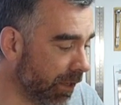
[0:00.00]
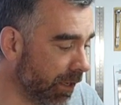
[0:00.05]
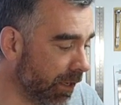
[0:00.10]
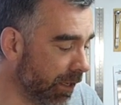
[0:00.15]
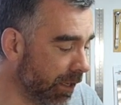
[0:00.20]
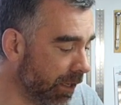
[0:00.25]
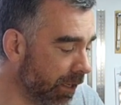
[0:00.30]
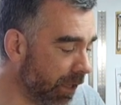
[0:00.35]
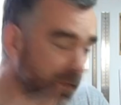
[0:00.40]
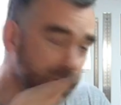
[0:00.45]

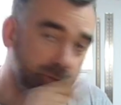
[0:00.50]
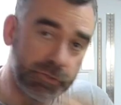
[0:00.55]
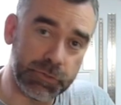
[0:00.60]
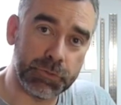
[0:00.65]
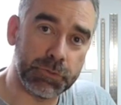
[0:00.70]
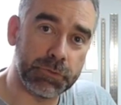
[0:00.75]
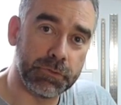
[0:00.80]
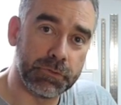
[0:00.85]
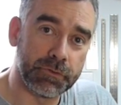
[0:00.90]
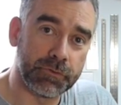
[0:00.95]
and
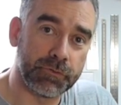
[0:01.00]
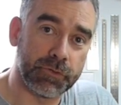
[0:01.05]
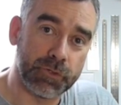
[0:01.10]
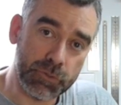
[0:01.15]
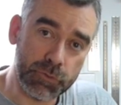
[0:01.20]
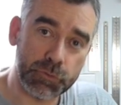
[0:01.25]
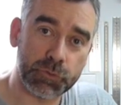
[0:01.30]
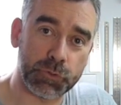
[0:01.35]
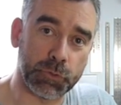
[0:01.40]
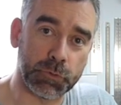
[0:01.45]
do
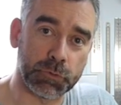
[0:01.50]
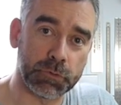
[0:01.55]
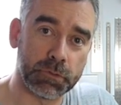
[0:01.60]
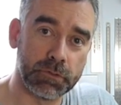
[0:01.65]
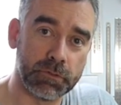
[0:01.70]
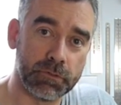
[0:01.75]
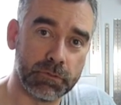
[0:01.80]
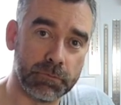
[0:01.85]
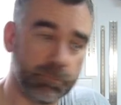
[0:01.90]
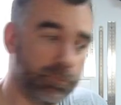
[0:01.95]
the new
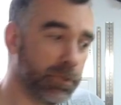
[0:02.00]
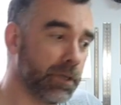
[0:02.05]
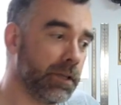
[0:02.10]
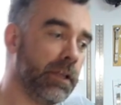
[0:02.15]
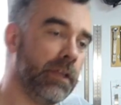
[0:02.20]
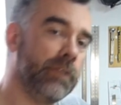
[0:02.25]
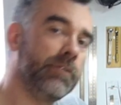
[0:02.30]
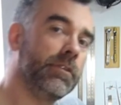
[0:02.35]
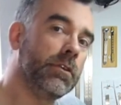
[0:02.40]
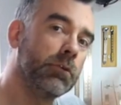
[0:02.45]
tool,
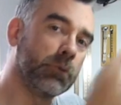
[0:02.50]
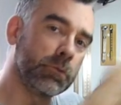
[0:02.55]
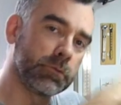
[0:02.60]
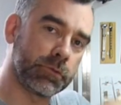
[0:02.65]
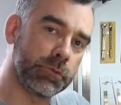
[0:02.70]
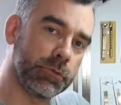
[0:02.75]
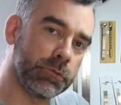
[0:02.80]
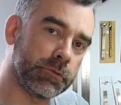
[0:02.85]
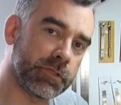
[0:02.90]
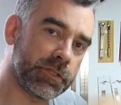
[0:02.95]
but in the
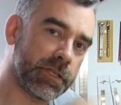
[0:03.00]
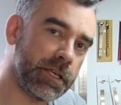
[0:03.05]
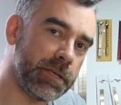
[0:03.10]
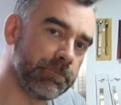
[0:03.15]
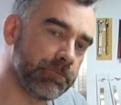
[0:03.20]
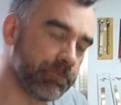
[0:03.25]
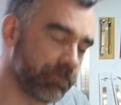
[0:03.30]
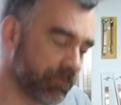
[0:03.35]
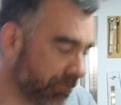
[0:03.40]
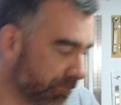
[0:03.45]
old tool
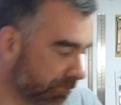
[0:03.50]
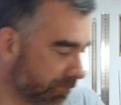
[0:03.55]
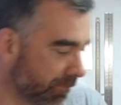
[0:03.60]
scheme,